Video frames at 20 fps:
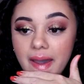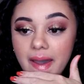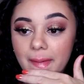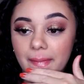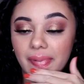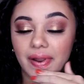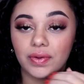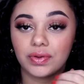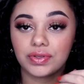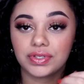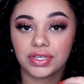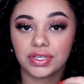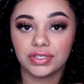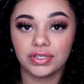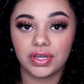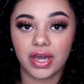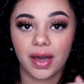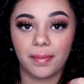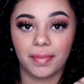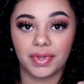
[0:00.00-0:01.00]
but I will tell
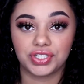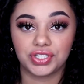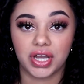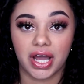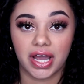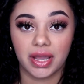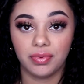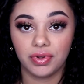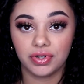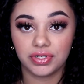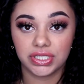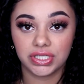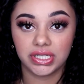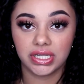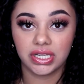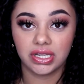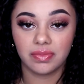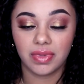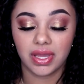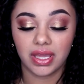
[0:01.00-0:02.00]
you how much I
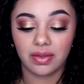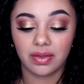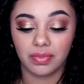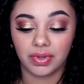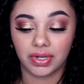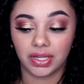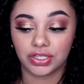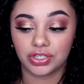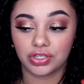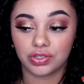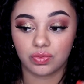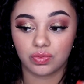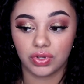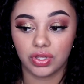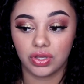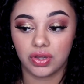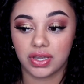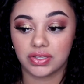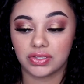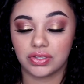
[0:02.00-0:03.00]
personally make, but I just want
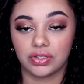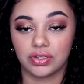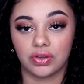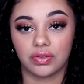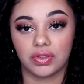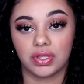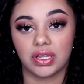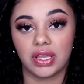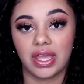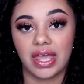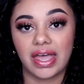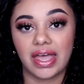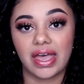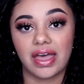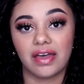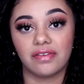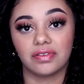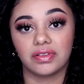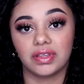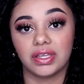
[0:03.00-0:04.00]
you guys to know that it
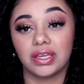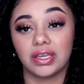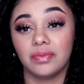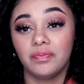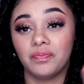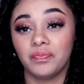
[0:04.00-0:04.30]
heavily